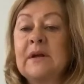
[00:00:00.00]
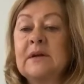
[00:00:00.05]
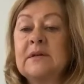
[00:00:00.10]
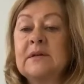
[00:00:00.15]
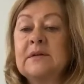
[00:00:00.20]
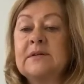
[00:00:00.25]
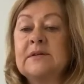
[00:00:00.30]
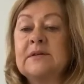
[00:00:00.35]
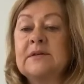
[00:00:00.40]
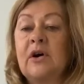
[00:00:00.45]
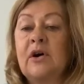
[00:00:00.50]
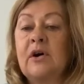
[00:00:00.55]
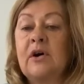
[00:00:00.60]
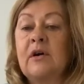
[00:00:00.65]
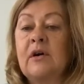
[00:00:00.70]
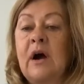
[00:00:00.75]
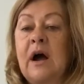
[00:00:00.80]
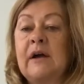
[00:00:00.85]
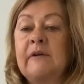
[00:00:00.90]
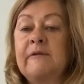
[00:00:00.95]

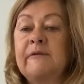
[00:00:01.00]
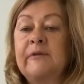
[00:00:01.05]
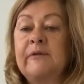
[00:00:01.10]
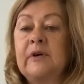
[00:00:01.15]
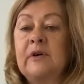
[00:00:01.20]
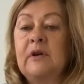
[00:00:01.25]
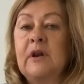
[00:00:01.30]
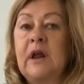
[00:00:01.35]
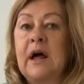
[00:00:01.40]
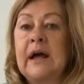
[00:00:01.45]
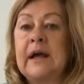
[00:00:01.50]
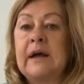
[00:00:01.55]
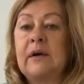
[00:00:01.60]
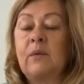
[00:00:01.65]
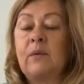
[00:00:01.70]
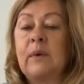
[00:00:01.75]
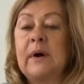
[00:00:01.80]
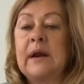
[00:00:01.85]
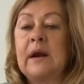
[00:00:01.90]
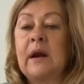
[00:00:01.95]
So I feel like
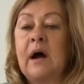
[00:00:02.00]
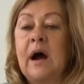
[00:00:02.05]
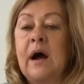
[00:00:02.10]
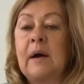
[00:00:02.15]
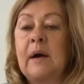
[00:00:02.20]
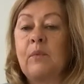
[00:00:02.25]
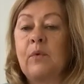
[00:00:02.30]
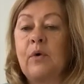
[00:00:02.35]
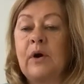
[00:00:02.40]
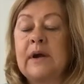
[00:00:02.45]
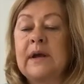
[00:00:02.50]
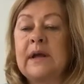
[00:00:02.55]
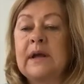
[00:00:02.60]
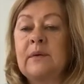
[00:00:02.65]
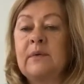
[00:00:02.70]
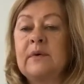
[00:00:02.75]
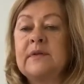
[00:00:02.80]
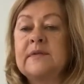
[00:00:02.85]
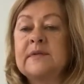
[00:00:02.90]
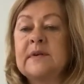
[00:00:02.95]
when I'm
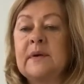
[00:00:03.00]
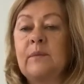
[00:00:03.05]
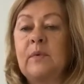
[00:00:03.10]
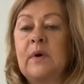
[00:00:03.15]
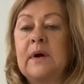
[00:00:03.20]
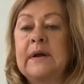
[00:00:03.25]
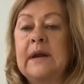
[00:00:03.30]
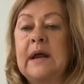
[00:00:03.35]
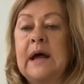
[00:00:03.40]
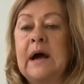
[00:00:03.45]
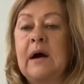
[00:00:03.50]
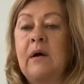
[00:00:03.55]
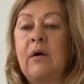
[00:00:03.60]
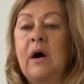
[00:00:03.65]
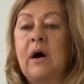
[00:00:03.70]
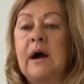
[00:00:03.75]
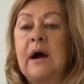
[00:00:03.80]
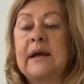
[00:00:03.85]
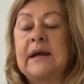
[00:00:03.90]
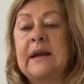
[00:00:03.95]
working with someone now,
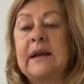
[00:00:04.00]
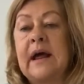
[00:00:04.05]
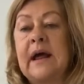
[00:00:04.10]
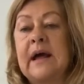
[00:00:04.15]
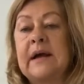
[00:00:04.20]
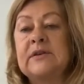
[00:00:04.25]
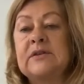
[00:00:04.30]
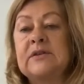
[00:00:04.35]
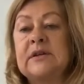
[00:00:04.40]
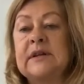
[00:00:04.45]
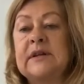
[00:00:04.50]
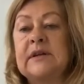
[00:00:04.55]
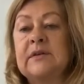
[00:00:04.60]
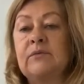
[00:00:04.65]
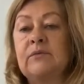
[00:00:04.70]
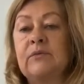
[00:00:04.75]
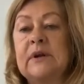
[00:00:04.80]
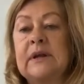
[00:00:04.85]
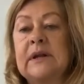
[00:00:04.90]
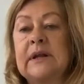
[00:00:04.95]
I can actually
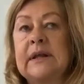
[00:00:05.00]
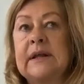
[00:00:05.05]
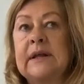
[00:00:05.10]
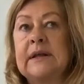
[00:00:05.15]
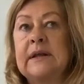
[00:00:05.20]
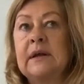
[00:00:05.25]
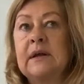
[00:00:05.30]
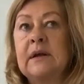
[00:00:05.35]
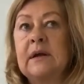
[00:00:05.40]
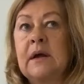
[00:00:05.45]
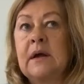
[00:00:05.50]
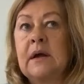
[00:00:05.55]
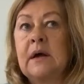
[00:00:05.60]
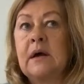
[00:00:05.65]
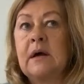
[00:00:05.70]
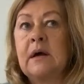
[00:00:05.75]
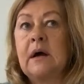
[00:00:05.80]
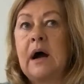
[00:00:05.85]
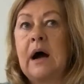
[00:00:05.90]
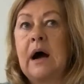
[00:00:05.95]
really
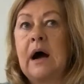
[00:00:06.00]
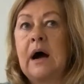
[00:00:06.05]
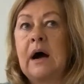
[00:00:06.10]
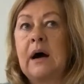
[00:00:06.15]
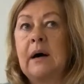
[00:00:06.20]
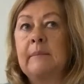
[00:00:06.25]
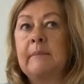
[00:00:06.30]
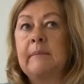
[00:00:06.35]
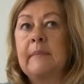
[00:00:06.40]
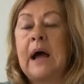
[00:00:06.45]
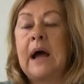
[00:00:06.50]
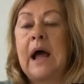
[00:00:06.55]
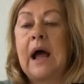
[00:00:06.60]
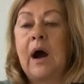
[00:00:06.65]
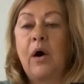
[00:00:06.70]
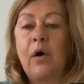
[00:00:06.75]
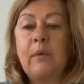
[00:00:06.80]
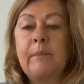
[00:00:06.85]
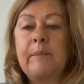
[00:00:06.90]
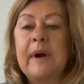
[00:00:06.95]

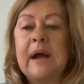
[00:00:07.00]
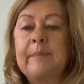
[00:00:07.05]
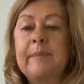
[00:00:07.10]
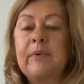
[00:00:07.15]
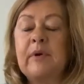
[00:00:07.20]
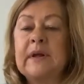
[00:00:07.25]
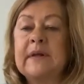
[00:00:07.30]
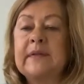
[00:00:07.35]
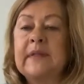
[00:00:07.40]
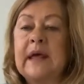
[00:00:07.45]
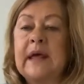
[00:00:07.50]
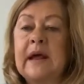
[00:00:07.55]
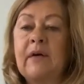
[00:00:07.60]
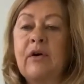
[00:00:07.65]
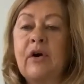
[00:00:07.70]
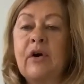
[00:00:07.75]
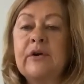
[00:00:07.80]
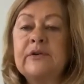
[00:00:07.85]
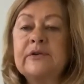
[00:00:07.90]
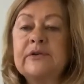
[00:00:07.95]
help people in
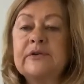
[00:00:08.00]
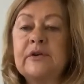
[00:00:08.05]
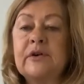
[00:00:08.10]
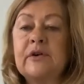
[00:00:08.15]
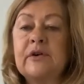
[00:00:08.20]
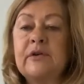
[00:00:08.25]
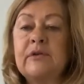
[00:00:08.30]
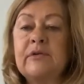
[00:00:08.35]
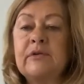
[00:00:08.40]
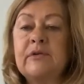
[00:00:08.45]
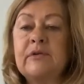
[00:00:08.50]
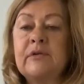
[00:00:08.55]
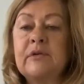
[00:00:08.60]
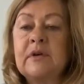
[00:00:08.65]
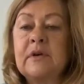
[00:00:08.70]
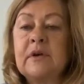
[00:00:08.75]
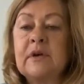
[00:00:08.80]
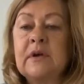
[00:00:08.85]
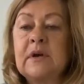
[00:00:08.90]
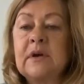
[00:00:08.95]
their own truth
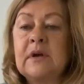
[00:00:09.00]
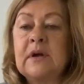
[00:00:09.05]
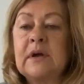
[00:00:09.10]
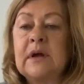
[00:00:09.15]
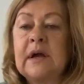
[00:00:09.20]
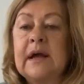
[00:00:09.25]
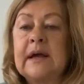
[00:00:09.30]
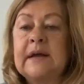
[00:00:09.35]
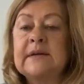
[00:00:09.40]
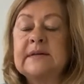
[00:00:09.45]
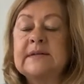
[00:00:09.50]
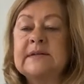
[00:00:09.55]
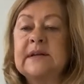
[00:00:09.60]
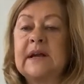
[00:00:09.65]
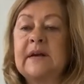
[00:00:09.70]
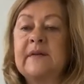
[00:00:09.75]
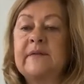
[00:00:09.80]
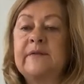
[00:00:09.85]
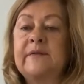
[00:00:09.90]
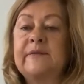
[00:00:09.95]

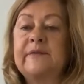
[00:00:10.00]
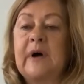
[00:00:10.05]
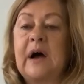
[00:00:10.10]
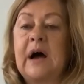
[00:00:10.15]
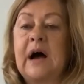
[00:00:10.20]
instead of,